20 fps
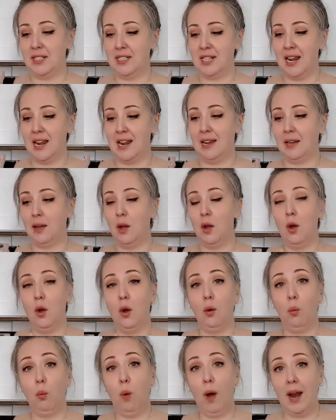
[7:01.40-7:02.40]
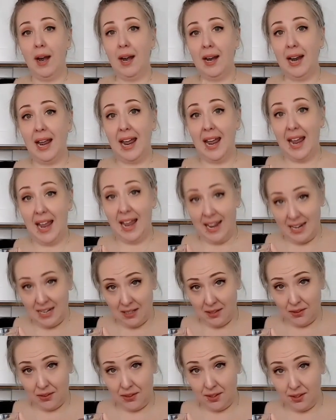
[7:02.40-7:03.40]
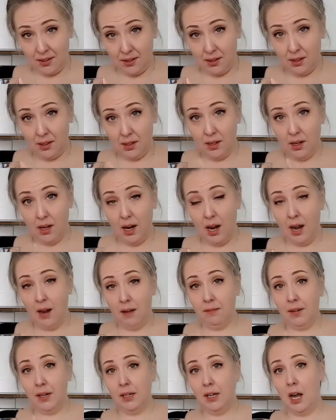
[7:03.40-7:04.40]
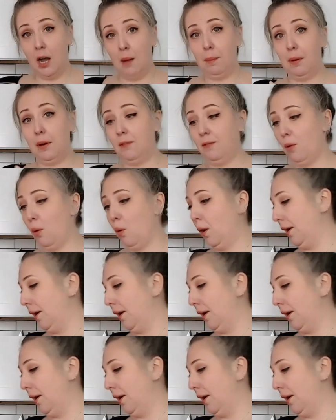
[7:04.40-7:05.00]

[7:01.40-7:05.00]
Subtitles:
to take 1/8 of a cup of